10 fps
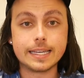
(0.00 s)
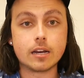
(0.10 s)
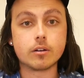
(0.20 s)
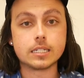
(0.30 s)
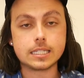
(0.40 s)

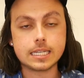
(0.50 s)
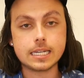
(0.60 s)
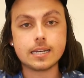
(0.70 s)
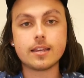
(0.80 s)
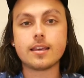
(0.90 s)

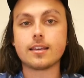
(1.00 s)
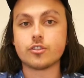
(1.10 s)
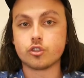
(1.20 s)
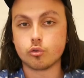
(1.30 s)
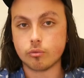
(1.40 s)
Guaranteed
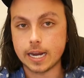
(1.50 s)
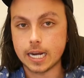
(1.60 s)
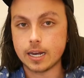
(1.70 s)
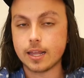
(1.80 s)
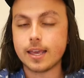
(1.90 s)
is
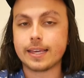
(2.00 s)
graded.